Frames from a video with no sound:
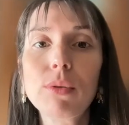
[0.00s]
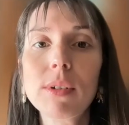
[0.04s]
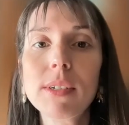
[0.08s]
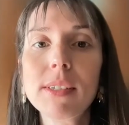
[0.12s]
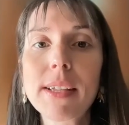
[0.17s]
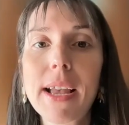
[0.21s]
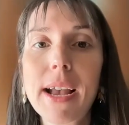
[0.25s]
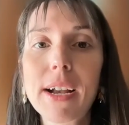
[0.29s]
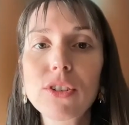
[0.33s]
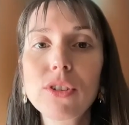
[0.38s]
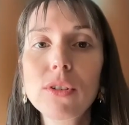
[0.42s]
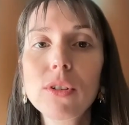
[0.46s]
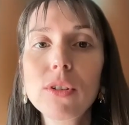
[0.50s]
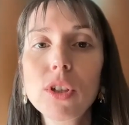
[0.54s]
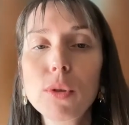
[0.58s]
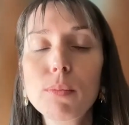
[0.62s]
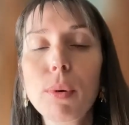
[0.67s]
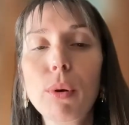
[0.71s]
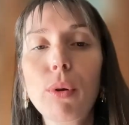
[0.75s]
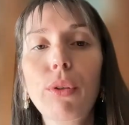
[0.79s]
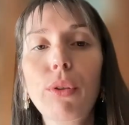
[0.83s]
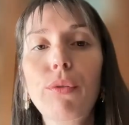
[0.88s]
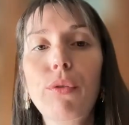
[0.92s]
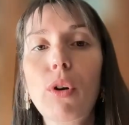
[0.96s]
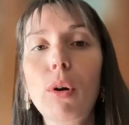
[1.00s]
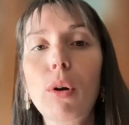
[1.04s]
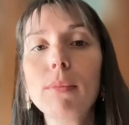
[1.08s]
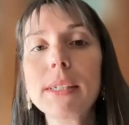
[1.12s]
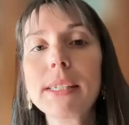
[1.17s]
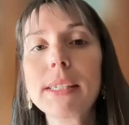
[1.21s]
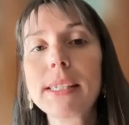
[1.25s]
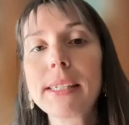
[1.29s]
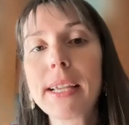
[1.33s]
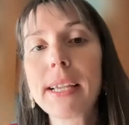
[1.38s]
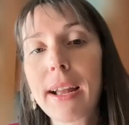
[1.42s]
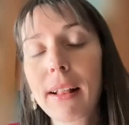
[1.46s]
transactions, both from a
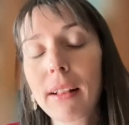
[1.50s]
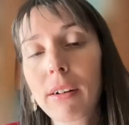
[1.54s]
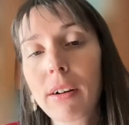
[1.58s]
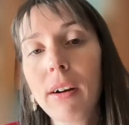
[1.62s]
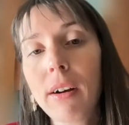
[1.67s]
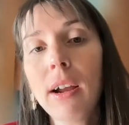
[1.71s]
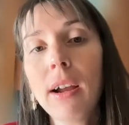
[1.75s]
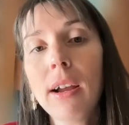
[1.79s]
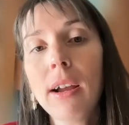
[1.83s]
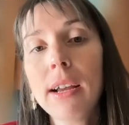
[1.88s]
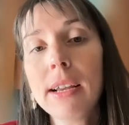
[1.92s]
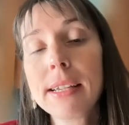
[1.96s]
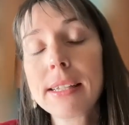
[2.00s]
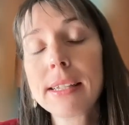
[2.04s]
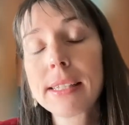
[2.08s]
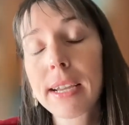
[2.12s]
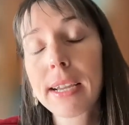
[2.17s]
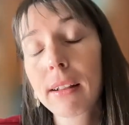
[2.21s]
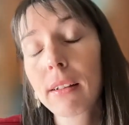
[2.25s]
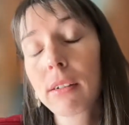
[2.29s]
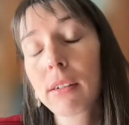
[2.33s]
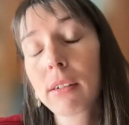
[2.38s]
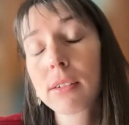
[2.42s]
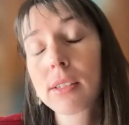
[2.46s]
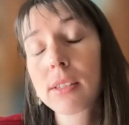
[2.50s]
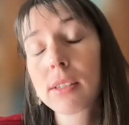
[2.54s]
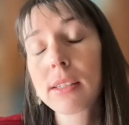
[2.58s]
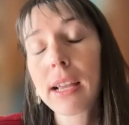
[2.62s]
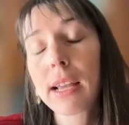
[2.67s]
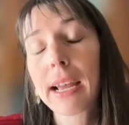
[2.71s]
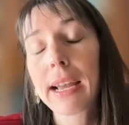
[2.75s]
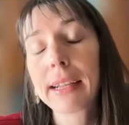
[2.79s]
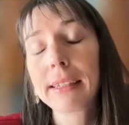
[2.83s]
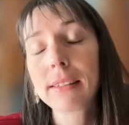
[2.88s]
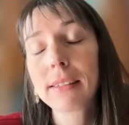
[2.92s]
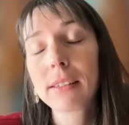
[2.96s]
seller's
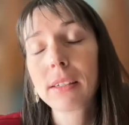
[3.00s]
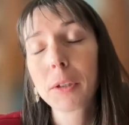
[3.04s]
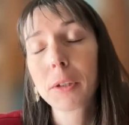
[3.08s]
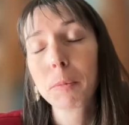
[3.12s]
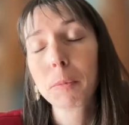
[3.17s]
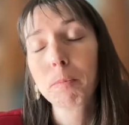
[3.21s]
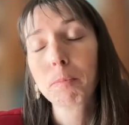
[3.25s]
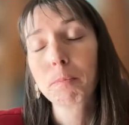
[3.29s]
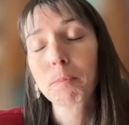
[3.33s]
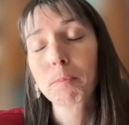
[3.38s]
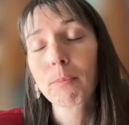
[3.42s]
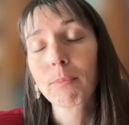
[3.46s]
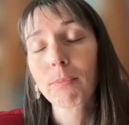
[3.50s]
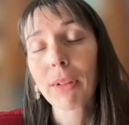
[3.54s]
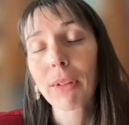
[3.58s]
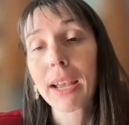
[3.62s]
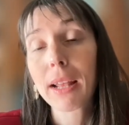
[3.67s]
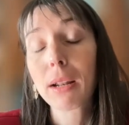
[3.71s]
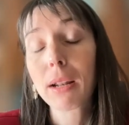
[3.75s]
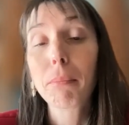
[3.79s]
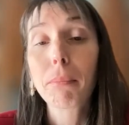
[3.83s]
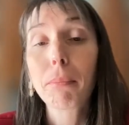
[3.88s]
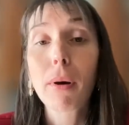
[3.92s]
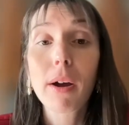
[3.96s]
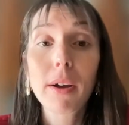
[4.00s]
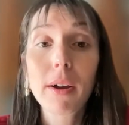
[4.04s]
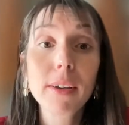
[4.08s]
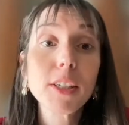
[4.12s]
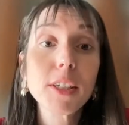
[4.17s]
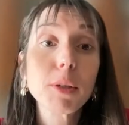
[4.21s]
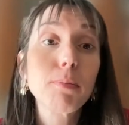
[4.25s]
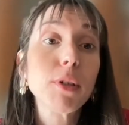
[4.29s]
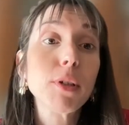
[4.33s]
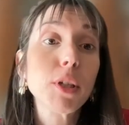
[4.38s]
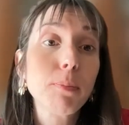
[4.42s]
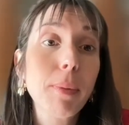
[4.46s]
and
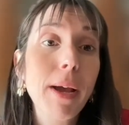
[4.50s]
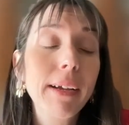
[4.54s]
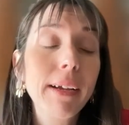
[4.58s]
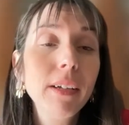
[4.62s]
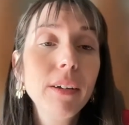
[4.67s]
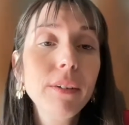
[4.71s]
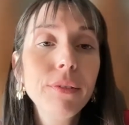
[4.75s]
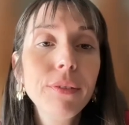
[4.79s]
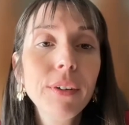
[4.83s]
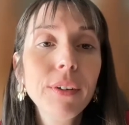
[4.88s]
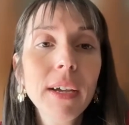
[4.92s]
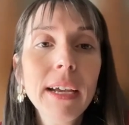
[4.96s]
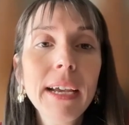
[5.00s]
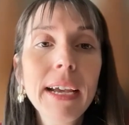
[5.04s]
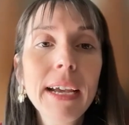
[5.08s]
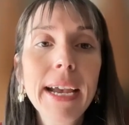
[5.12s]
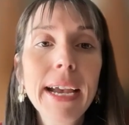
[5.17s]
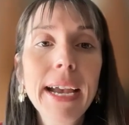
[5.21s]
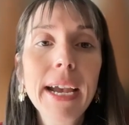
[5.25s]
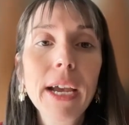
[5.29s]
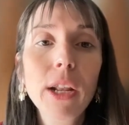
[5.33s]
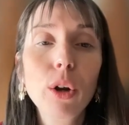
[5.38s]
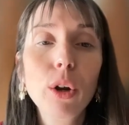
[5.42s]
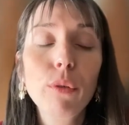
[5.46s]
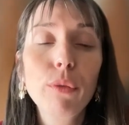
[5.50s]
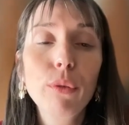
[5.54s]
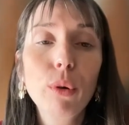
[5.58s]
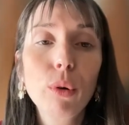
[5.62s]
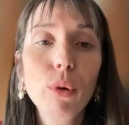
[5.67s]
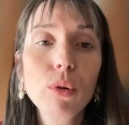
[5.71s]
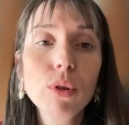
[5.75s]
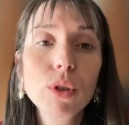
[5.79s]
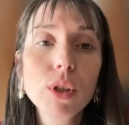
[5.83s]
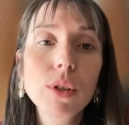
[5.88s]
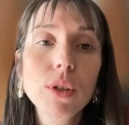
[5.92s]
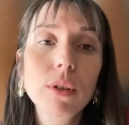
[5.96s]
buyer's perspective. And of
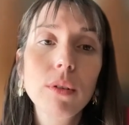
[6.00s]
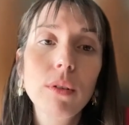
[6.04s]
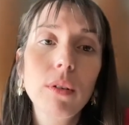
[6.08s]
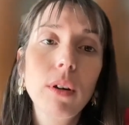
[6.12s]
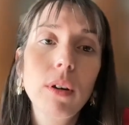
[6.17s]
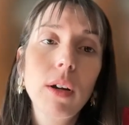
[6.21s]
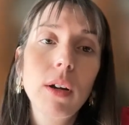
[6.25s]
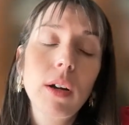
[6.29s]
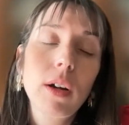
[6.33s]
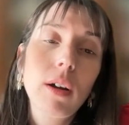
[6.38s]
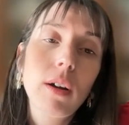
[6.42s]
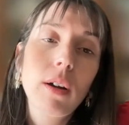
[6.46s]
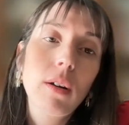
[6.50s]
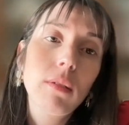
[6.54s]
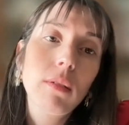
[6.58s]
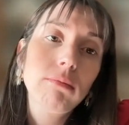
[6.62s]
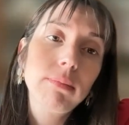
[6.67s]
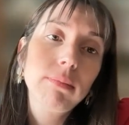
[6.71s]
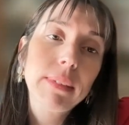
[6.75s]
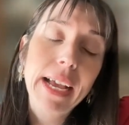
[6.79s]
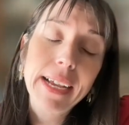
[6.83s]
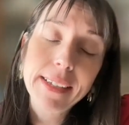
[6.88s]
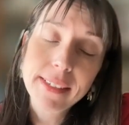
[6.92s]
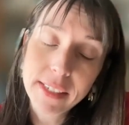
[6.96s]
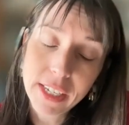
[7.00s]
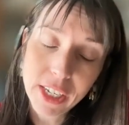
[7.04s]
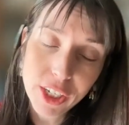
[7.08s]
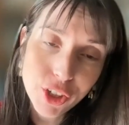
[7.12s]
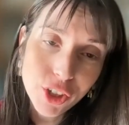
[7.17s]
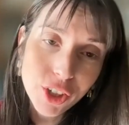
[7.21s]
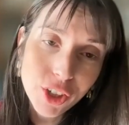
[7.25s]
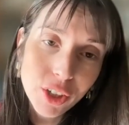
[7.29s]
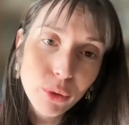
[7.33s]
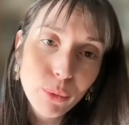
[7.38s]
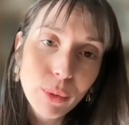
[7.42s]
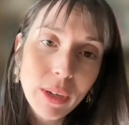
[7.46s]
course,
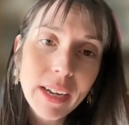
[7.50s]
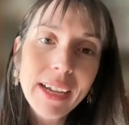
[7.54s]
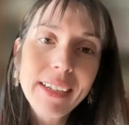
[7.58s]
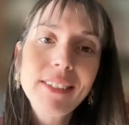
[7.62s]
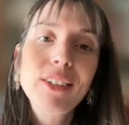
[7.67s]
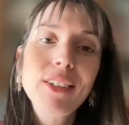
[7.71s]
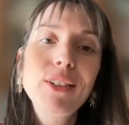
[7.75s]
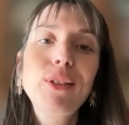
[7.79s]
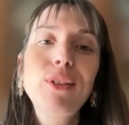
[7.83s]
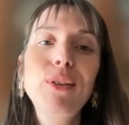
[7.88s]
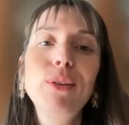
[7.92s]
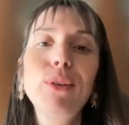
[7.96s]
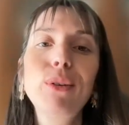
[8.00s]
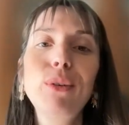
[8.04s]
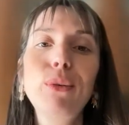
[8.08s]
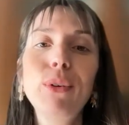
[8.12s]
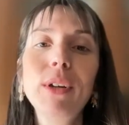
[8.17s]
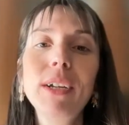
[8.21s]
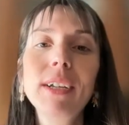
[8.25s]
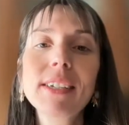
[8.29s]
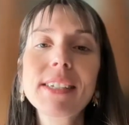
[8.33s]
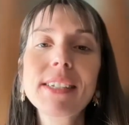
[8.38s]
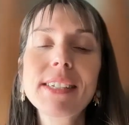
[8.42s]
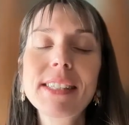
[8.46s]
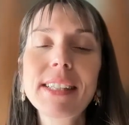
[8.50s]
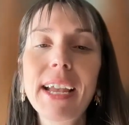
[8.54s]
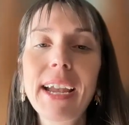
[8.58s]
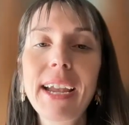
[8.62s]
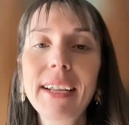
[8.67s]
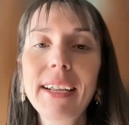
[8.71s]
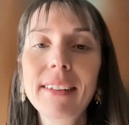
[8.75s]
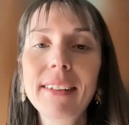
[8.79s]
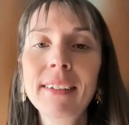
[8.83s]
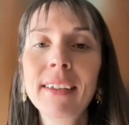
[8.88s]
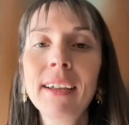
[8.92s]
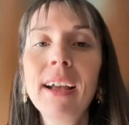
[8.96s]
taxation related to real
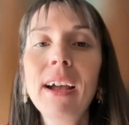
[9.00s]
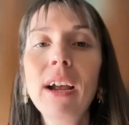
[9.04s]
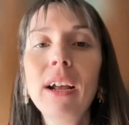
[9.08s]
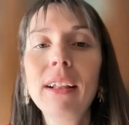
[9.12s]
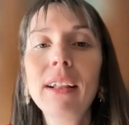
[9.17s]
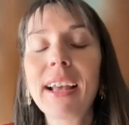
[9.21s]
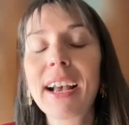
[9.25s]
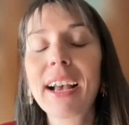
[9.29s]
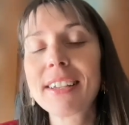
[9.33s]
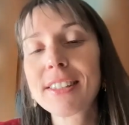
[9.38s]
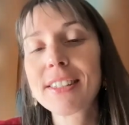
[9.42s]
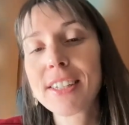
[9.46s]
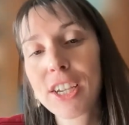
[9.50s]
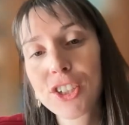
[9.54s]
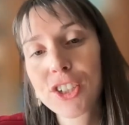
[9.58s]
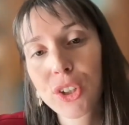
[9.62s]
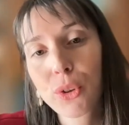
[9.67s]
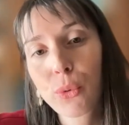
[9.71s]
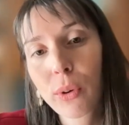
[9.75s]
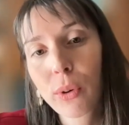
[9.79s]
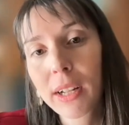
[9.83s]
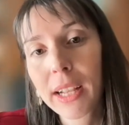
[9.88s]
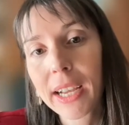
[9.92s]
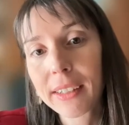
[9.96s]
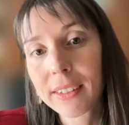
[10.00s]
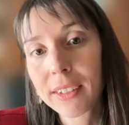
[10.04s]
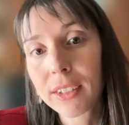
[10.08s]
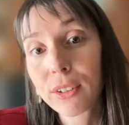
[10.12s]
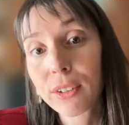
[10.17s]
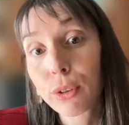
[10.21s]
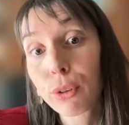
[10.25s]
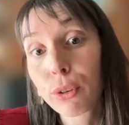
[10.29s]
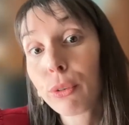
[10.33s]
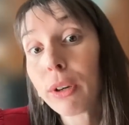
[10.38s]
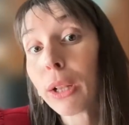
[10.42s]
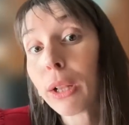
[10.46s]
estate, taxation
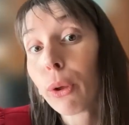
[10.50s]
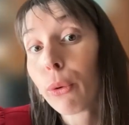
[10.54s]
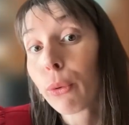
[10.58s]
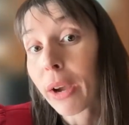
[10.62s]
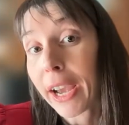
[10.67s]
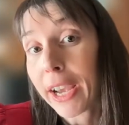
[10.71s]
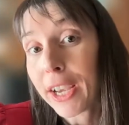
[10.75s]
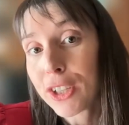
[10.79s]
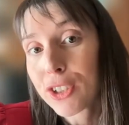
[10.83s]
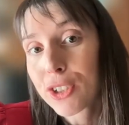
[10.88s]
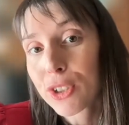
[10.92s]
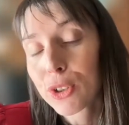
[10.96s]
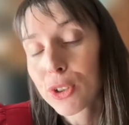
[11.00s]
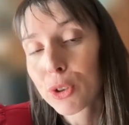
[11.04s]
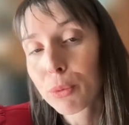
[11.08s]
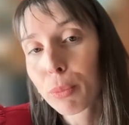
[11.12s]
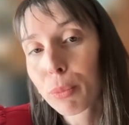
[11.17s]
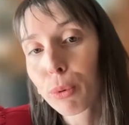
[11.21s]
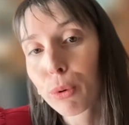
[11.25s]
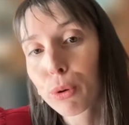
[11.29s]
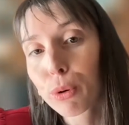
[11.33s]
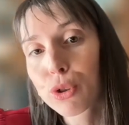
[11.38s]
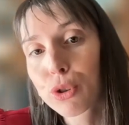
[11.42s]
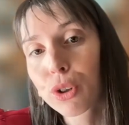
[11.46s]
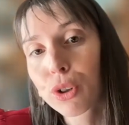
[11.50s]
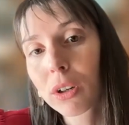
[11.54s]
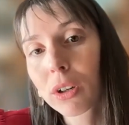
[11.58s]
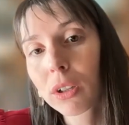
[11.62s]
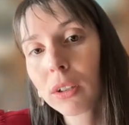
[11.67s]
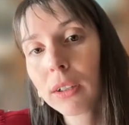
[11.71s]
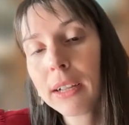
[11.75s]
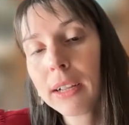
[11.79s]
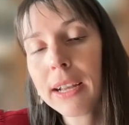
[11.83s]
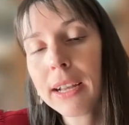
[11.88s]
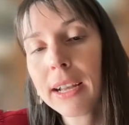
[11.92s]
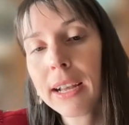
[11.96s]
related to relocation to
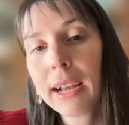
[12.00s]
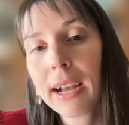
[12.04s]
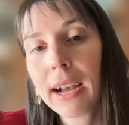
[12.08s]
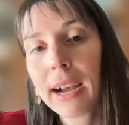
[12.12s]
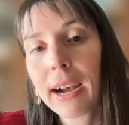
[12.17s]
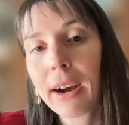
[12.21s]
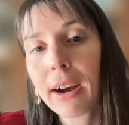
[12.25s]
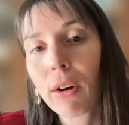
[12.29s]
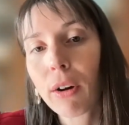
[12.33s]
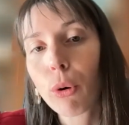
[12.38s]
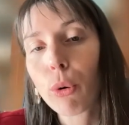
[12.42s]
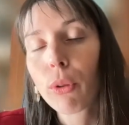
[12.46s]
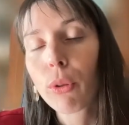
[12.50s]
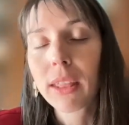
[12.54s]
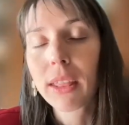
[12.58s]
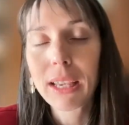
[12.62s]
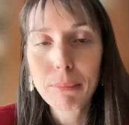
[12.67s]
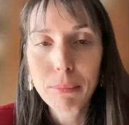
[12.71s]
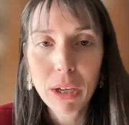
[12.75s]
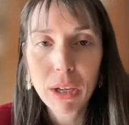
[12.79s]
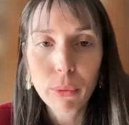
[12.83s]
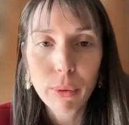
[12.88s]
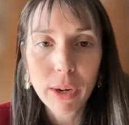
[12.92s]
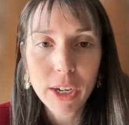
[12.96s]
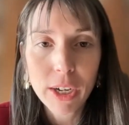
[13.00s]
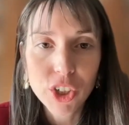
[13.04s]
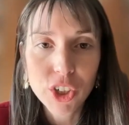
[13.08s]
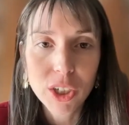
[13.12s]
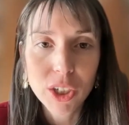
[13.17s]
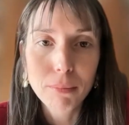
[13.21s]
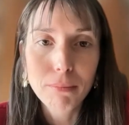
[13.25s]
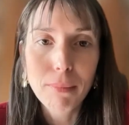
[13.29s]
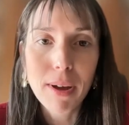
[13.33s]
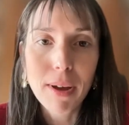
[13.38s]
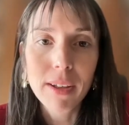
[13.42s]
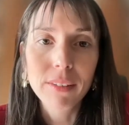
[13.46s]
Portugal, all the
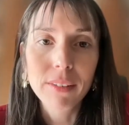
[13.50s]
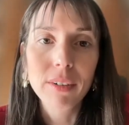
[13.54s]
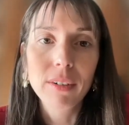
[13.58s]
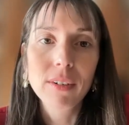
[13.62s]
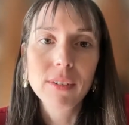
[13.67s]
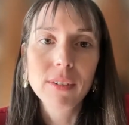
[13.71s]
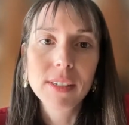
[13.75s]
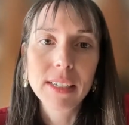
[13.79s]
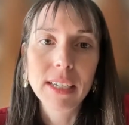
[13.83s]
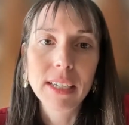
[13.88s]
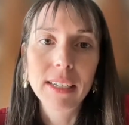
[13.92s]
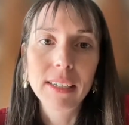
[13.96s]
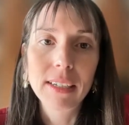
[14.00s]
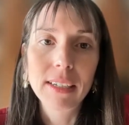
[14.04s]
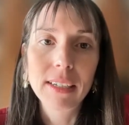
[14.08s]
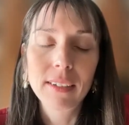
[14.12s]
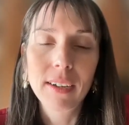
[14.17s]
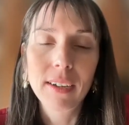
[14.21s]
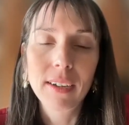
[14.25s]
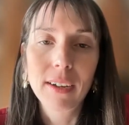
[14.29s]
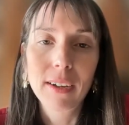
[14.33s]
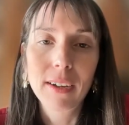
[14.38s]
immigration matters and